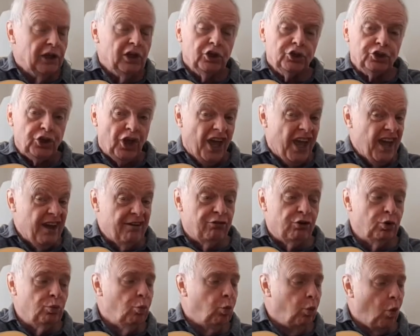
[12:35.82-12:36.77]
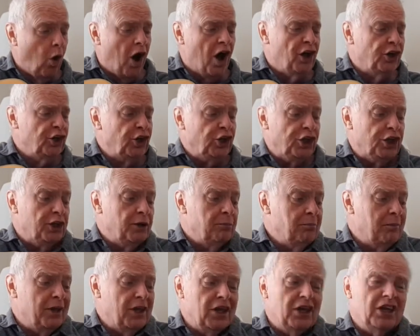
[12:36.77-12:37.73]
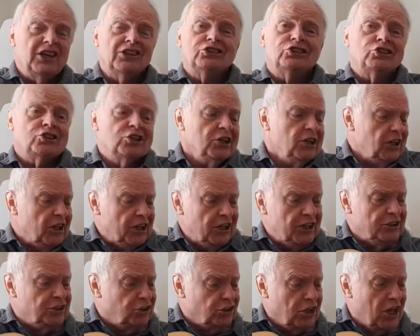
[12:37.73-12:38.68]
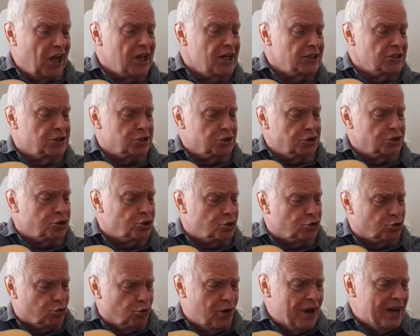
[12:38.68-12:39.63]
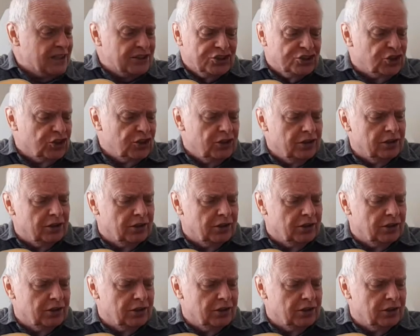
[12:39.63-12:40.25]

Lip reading: To everyone he meets, he stays a stranger.